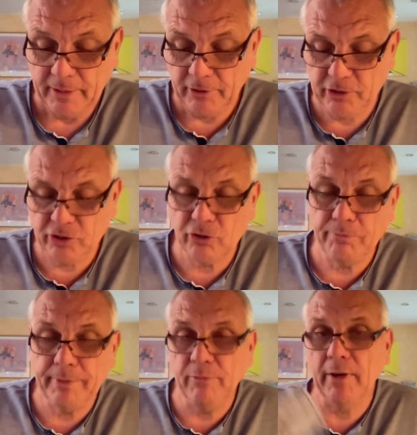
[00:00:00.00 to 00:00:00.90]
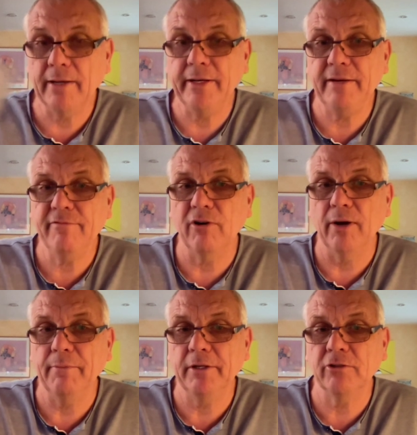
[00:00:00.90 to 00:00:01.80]
This could be well an
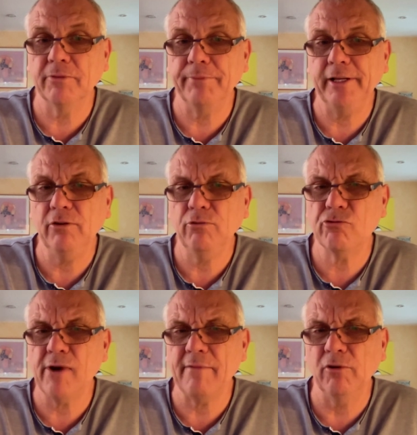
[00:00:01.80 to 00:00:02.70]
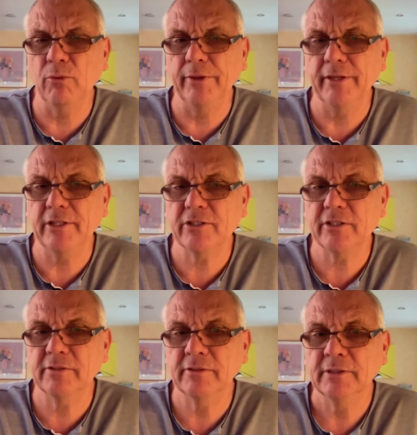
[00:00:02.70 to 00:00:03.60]
invite, because I'm picking up travel with this.